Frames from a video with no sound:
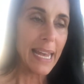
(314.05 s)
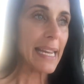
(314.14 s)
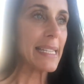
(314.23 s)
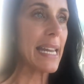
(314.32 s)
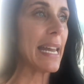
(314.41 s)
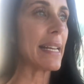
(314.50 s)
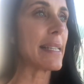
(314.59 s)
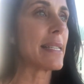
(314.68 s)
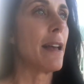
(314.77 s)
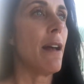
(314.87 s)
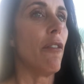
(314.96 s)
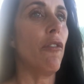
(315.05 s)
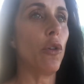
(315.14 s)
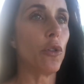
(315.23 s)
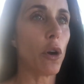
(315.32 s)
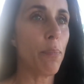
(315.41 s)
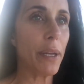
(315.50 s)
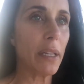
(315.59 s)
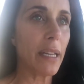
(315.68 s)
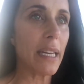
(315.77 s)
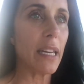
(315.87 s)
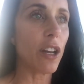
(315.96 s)
It takes
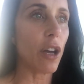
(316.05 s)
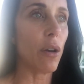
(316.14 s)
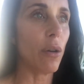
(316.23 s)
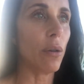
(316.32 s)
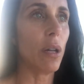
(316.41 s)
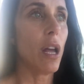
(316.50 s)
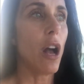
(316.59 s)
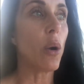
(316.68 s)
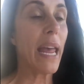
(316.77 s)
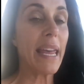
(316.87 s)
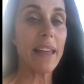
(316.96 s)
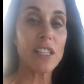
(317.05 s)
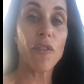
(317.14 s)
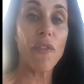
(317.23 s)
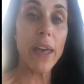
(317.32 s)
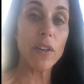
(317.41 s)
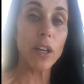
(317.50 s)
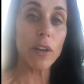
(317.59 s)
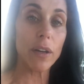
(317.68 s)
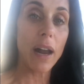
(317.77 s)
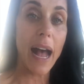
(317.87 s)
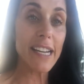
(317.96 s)
vulnerability to go, okay, that's
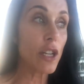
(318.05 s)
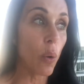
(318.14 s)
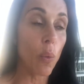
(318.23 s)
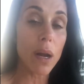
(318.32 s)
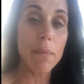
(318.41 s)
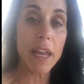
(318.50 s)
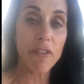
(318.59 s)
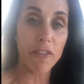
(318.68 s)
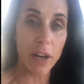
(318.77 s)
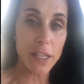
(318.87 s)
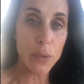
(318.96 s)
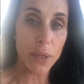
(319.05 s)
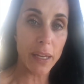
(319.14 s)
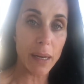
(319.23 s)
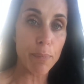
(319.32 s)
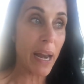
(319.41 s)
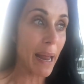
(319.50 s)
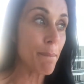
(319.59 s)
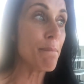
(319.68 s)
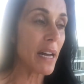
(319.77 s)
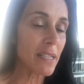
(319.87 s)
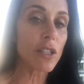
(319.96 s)
failure. I don't want to make friends with it, but I
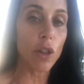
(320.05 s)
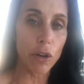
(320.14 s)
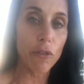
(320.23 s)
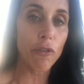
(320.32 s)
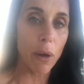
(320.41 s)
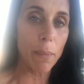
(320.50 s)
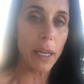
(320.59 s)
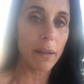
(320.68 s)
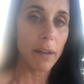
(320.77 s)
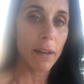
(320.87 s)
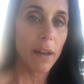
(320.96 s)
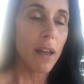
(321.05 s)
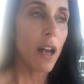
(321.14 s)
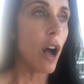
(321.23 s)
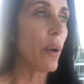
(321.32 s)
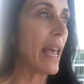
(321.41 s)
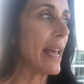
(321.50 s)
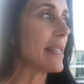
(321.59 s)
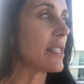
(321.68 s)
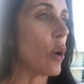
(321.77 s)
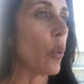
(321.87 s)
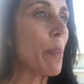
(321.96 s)
must learn from it. Okay,
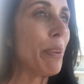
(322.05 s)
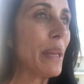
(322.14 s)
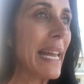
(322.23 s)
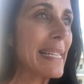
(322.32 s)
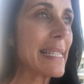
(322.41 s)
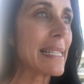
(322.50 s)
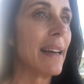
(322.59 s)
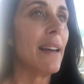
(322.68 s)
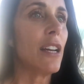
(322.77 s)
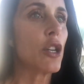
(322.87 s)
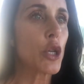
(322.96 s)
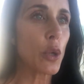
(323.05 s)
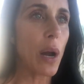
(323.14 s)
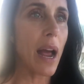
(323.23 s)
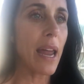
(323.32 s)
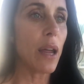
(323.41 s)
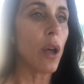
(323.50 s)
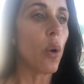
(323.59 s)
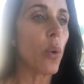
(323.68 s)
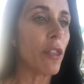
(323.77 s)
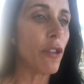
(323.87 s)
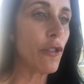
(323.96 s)
so replace try
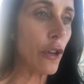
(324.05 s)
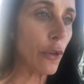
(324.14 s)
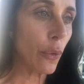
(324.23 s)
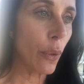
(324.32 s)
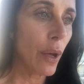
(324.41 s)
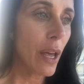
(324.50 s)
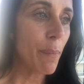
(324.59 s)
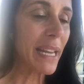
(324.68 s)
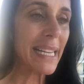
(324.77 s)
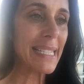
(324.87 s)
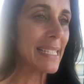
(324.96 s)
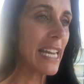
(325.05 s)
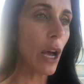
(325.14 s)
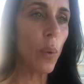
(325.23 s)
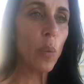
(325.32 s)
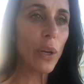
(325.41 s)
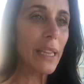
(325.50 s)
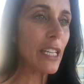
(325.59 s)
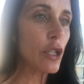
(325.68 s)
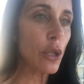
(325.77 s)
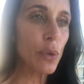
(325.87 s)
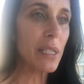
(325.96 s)
with do. Because until we really
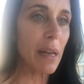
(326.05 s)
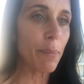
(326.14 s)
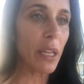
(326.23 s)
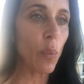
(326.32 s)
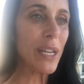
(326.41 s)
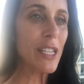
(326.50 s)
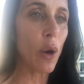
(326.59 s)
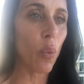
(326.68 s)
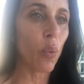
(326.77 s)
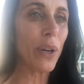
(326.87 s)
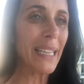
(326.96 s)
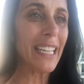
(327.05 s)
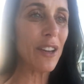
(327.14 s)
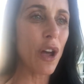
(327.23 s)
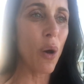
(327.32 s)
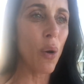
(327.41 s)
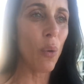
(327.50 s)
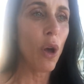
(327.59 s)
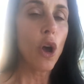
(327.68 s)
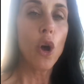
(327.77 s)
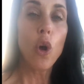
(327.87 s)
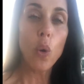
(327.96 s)
do something, we don't really know
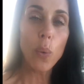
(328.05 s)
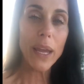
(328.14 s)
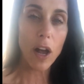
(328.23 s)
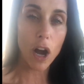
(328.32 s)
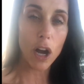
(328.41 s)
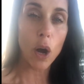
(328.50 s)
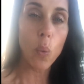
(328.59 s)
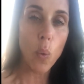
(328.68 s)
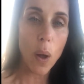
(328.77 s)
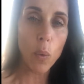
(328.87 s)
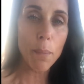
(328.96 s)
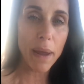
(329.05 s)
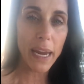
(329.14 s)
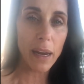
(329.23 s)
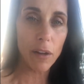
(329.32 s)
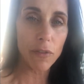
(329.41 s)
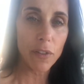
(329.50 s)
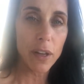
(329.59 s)
who we are or what we're made of.